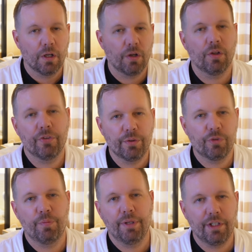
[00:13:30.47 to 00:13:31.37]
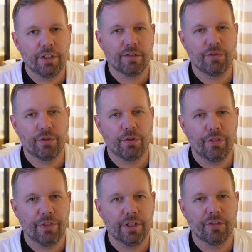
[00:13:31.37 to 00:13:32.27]
Also, speaking of the little
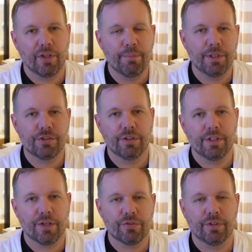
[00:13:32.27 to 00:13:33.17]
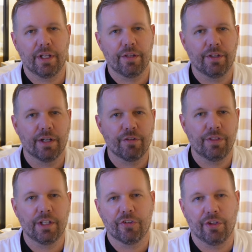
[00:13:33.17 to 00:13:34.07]
things, I mentioned yesterday that
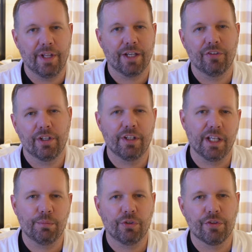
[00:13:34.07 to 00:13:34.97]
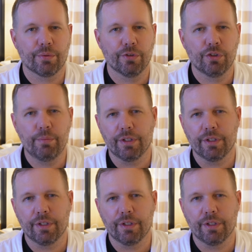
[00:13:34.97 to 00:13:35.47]
everything is Alexa enabled in the room.